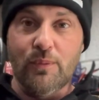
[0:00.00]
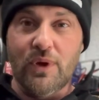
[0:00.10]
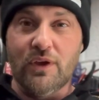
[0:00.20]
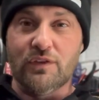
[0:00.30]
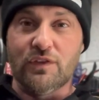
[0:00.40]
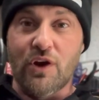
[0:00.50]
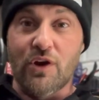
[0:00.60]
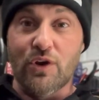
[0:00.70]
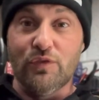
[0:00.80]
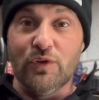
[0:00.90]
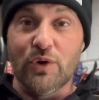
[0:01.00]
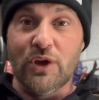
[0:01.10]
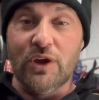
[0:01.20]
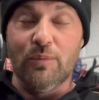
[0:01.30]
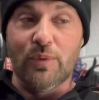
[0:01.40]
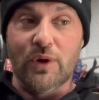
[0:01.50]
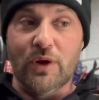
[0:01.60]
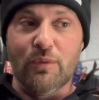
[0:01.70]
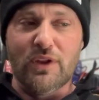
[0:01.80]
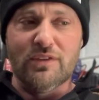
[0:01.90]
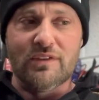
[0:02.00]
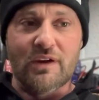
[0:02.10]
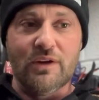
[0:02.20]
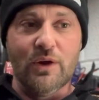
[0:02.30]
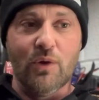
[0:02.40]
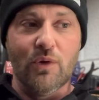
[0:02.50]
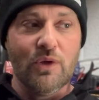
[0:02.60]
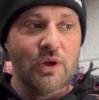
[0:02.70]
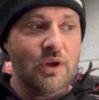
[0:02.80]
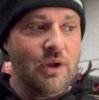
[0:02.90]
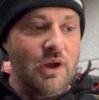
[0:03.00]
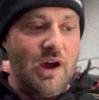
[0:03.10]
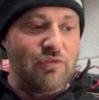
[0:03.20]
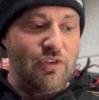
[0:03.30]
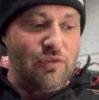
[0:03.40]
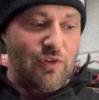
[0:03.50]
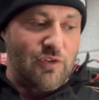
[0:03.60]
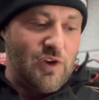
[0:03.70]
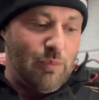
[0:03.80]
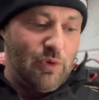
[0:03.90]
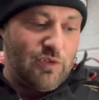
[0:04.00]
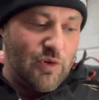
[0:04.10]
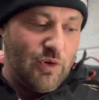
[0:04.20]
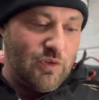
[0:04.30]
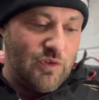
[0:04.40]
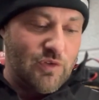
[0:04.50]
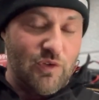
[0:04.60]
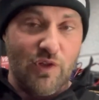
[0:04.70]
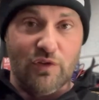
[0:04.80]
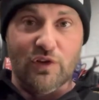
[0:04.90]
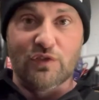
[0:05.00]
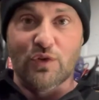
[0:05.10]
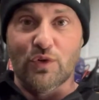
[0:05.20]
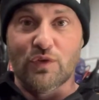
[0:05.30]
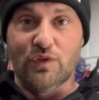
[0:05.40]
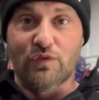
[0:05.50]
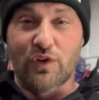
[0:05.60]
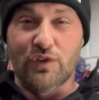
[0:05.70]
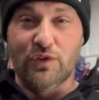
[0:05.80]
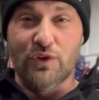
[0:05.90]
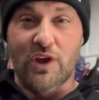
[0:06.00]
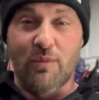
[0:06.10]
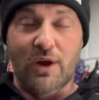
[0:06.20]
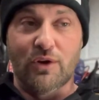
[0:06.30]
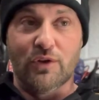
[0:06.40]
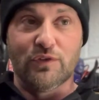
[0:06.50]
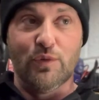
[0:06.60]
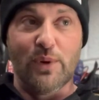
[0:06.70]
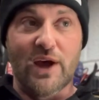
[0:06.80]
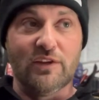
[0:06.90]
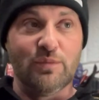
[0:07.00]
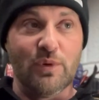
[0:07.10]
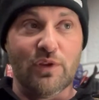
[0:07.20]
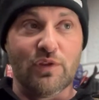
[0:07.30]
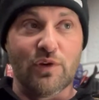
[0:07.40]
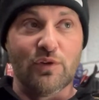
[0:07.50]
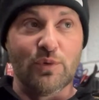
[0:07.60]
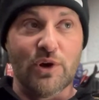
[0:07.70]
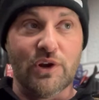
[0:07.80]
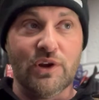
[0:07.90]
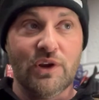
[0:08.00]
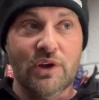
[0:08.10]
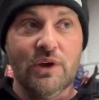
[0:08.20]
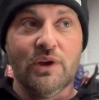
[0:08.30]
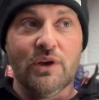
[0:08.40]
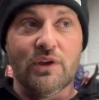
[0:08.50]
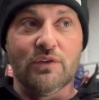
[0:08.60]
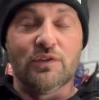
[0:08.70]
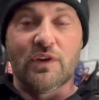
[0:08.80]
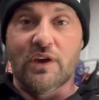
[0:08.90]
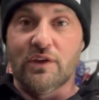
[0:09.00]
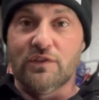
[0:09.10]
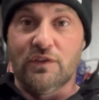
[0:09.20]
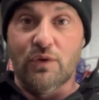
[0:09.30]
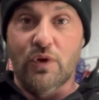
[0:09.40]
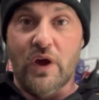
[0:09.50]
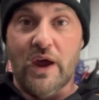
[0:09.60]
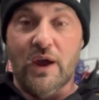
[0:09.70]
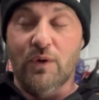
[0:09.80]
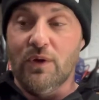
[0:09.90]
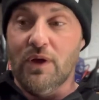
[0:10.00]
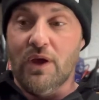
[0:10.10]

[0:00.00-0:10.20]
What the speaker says: It started off okay, but it went downhill after the first couple of screws. There's only 3 screws. The first 2 came out not too bad, but the third one is still not out.